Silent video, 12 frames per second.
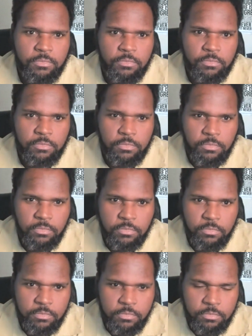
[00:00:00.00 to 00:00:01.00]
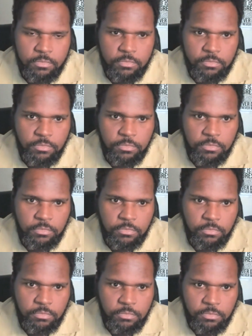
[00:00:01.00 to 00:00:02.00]

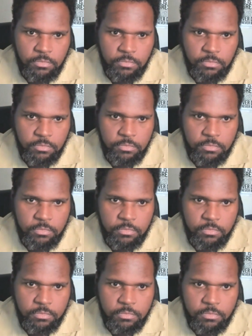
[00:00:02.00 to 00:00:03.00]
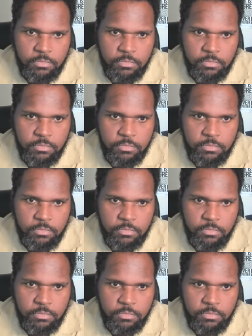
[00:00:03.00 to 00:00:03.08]
[no speech]